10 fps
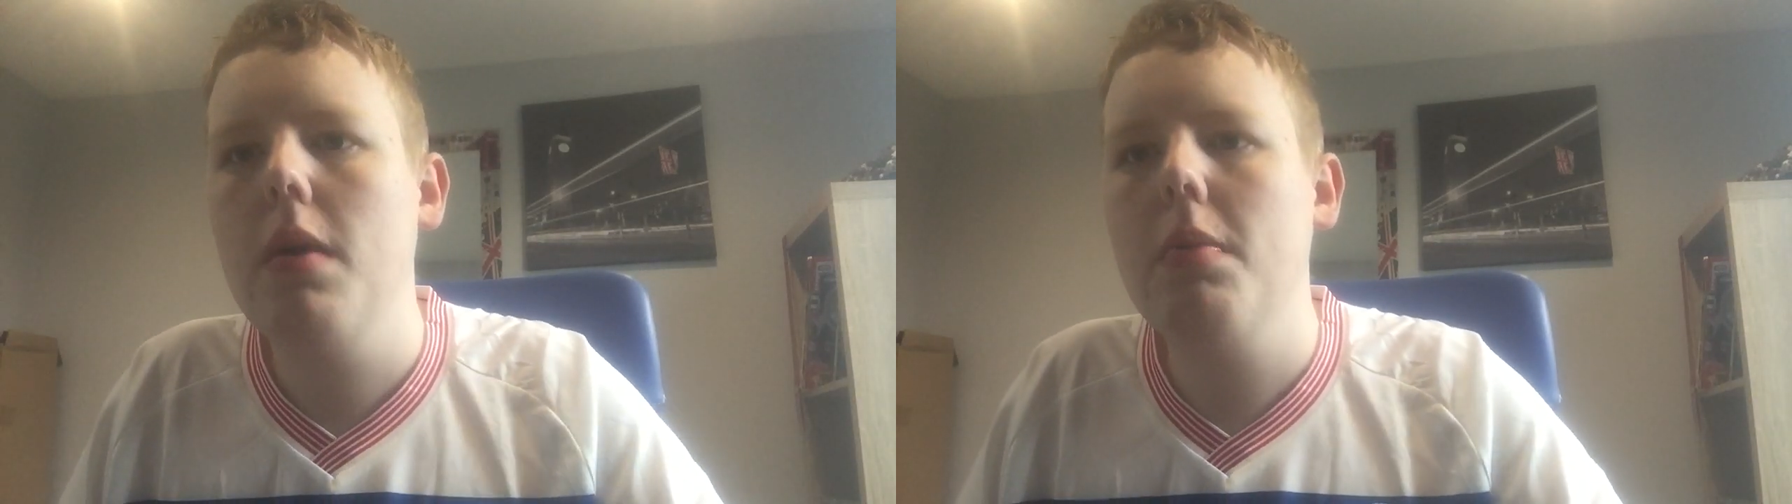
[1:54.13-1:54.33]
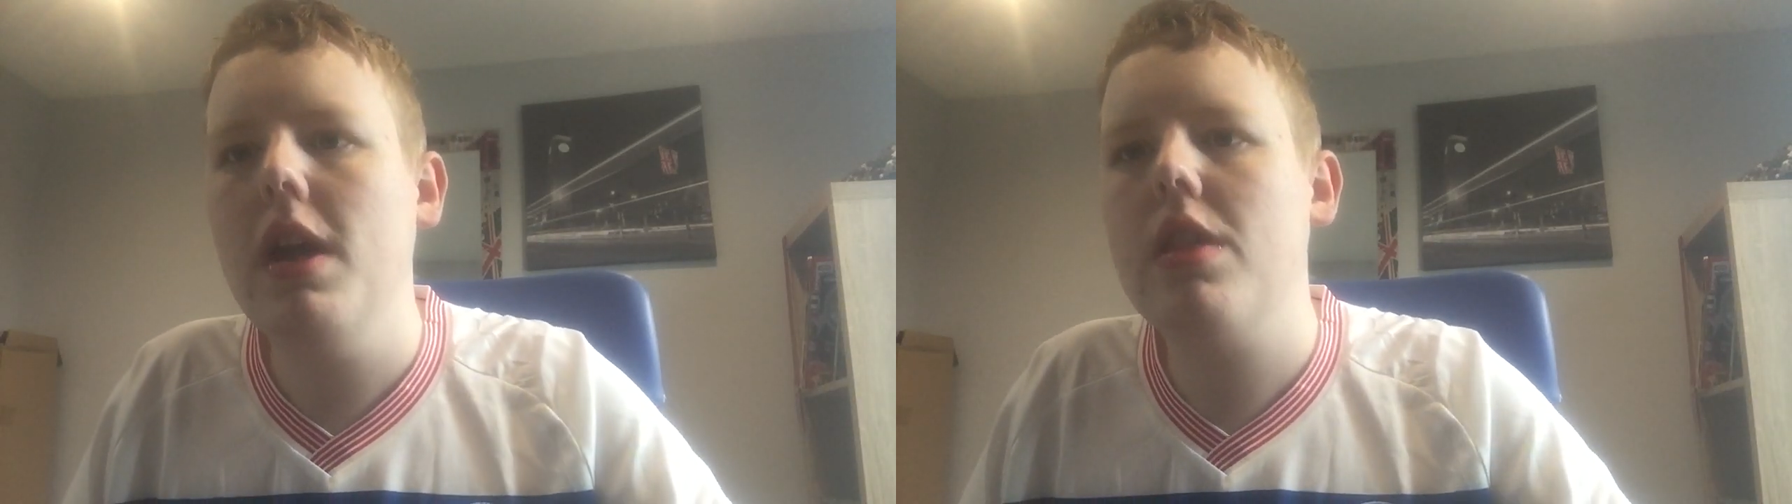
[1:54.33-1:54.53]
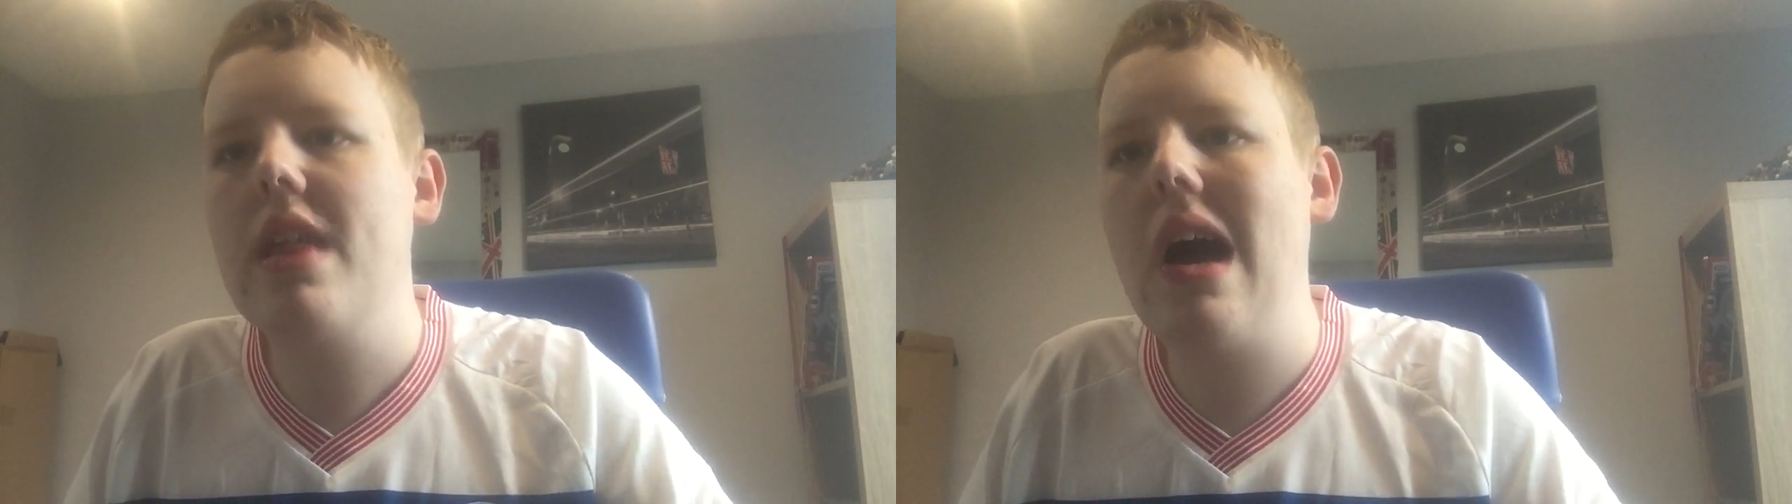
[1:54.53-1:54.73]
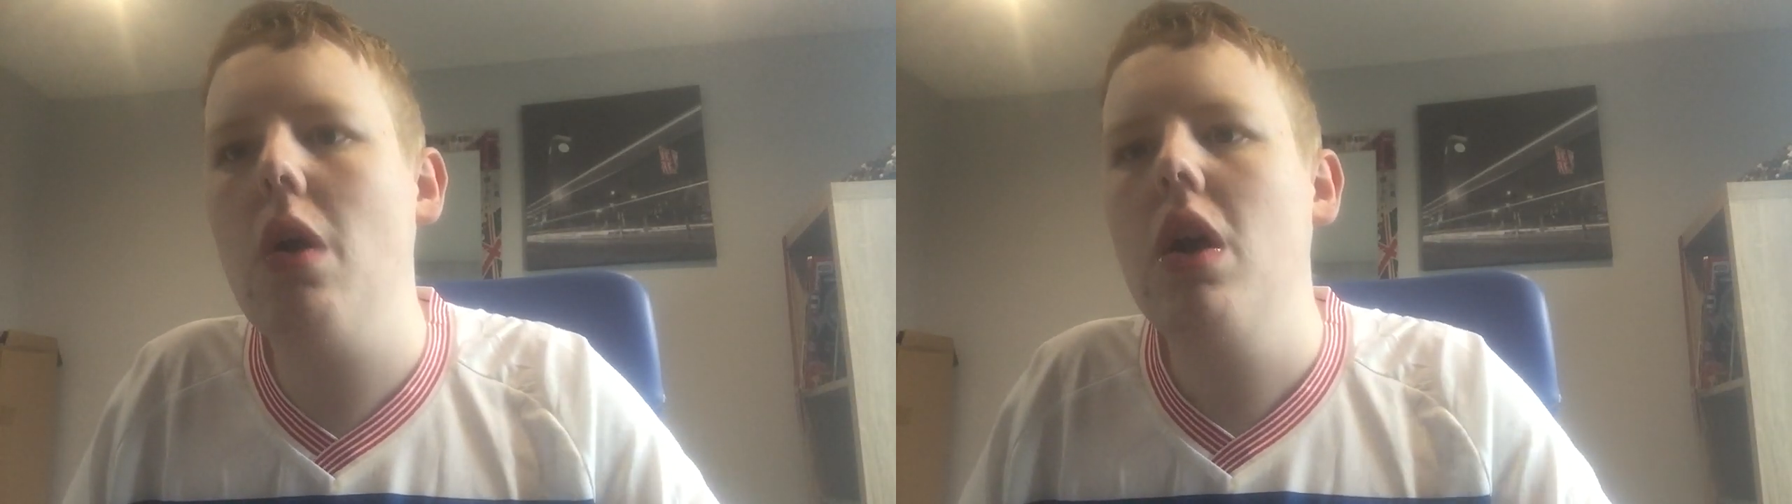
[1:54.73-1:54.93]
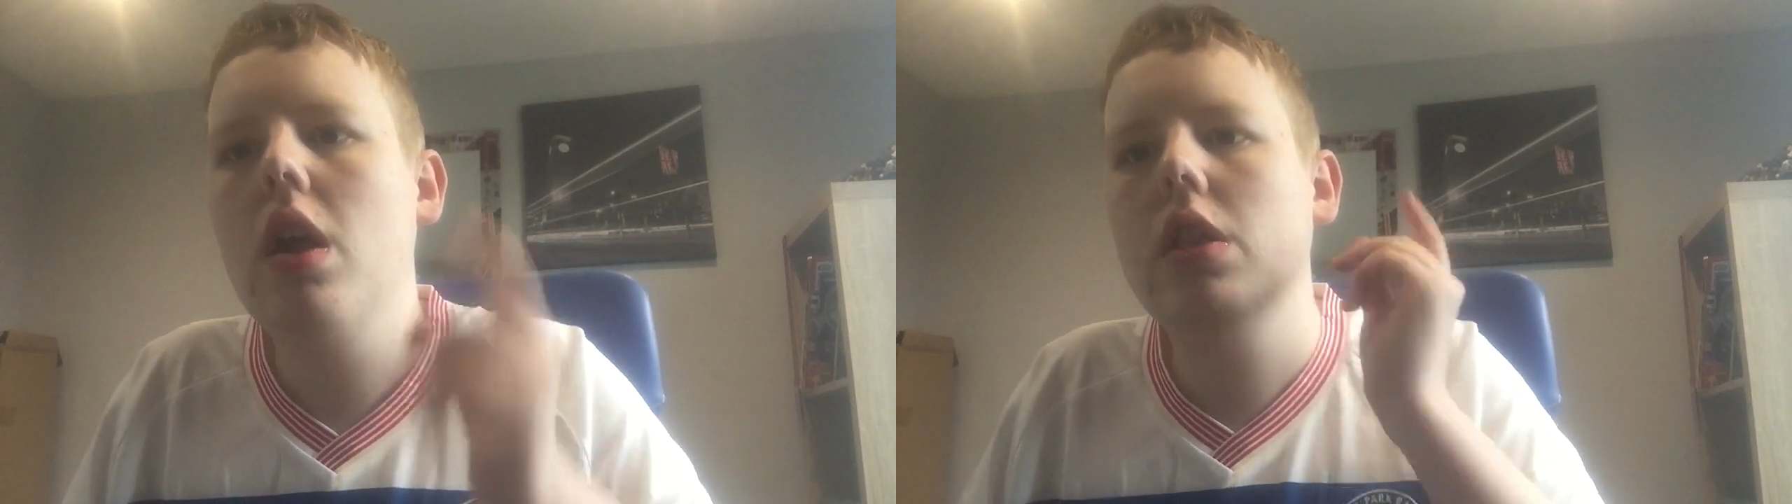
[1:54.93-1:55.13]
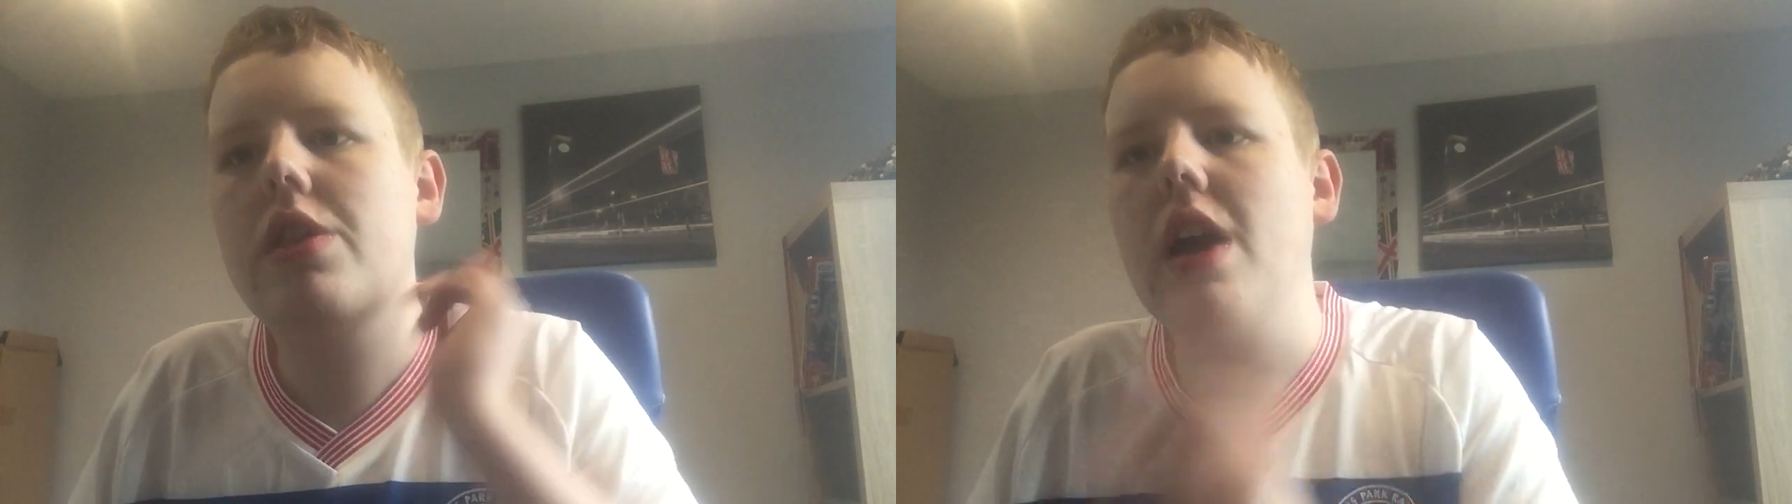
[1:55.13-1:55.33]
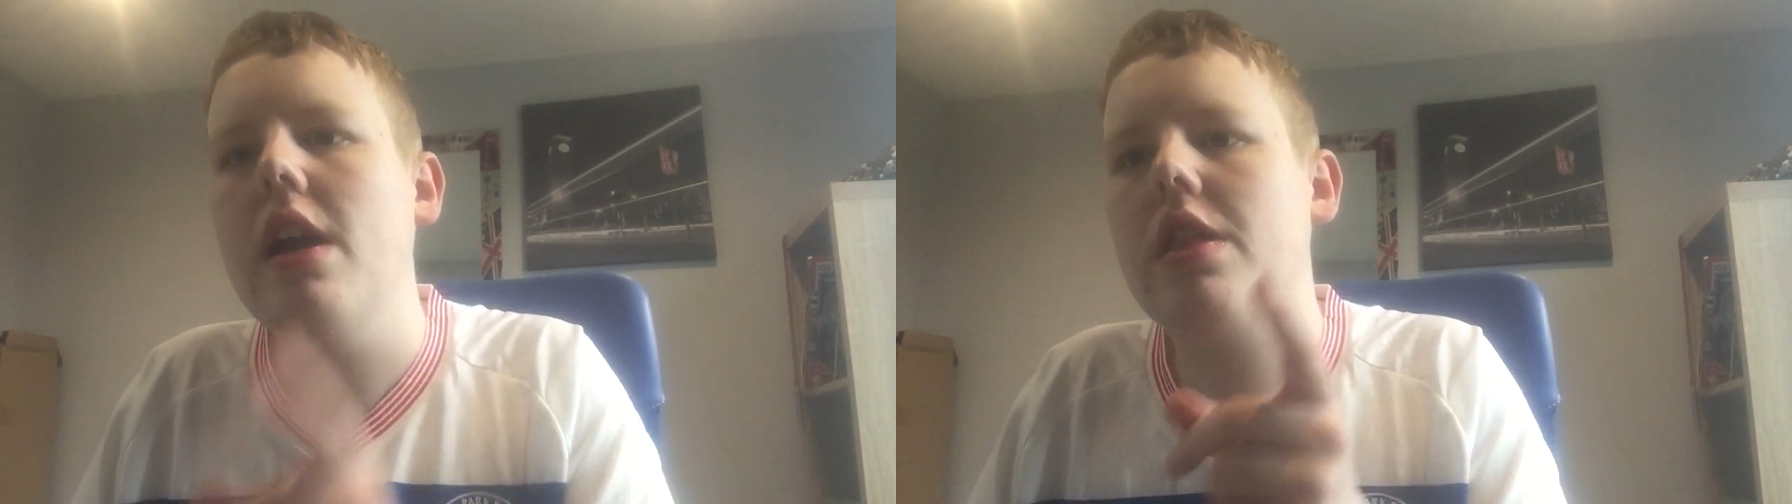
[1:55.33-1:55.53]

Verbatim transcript: Peace out. Stay